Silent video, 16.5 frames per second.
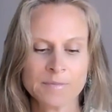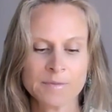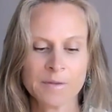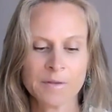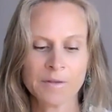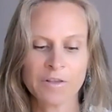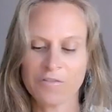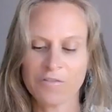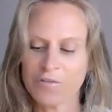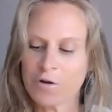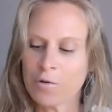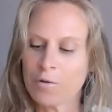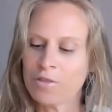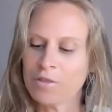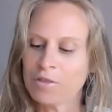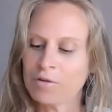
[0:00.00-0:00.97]
So if you're
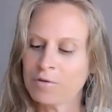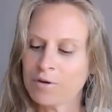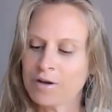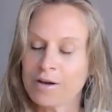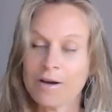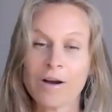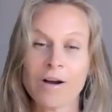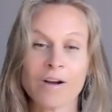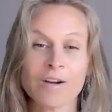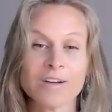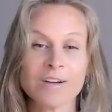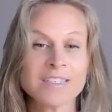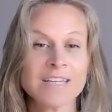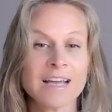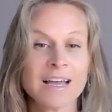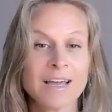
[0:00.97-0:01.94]
going through a
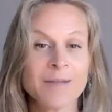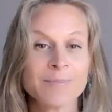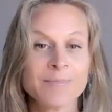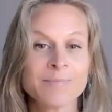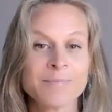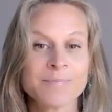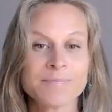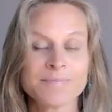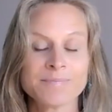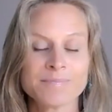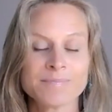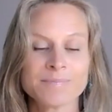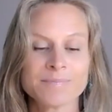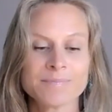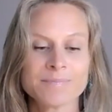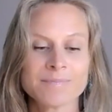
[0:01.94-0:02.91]
hard time,
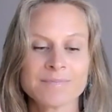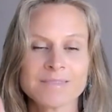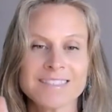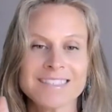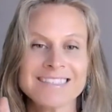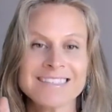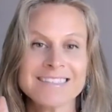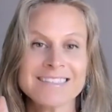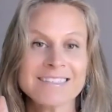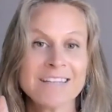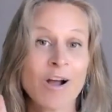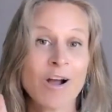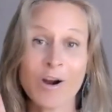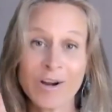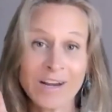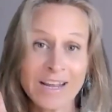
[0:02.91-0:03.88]

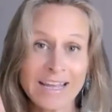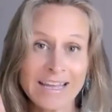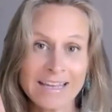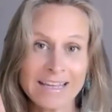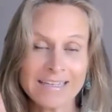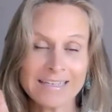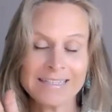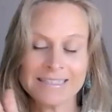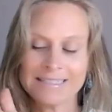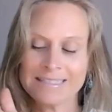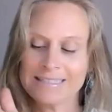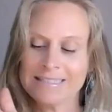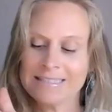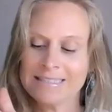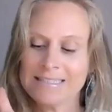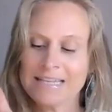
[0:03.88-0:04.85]
heartache,
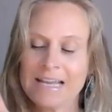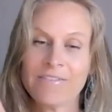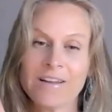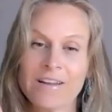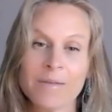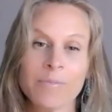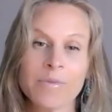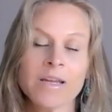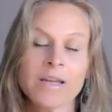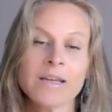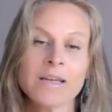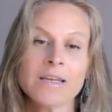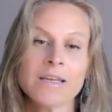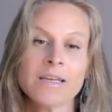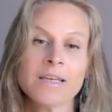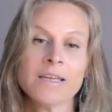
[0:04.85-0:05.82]
definitely
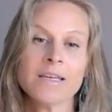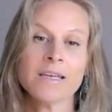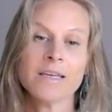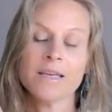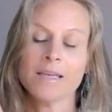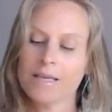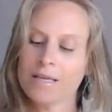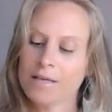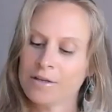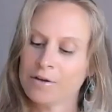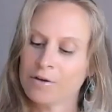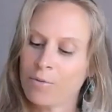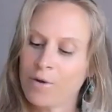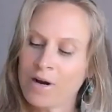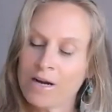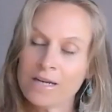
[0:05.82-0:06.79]
bring your
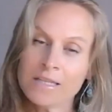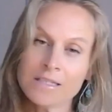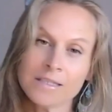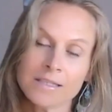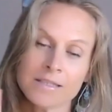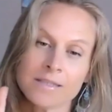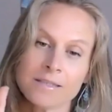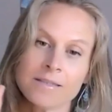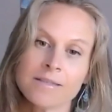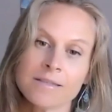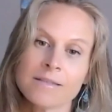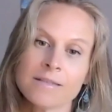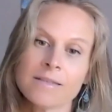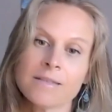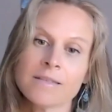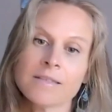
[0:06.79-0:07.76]
awareness
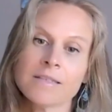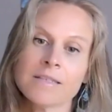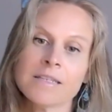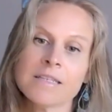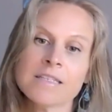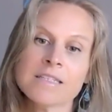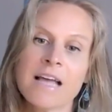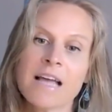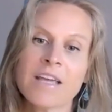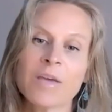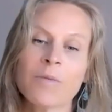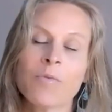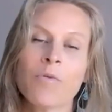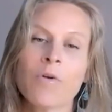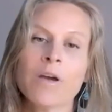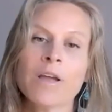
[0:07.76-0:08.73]
to this
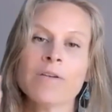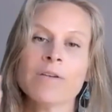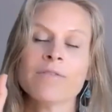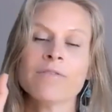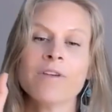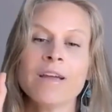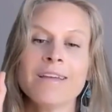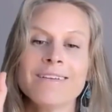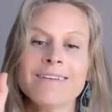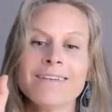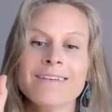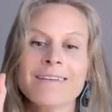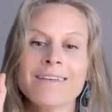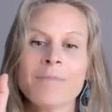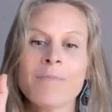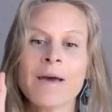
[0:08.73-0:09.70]
acupoint right
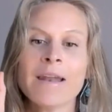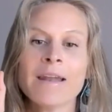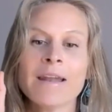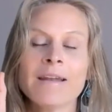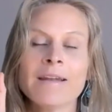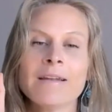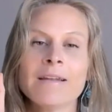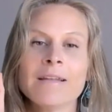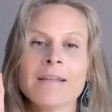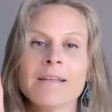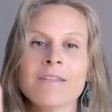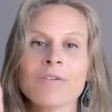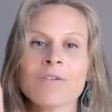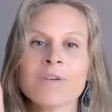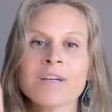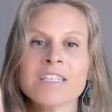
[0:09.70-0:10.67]
embedded in
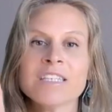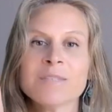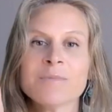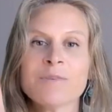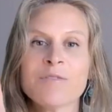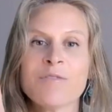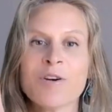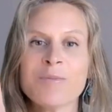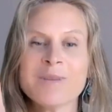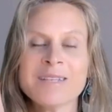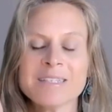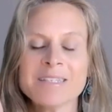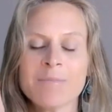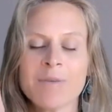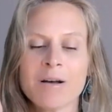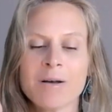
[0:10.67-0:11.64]
the wrist before it meets
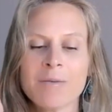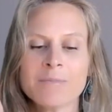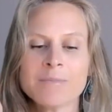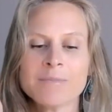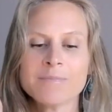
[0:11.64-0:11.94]
the palm.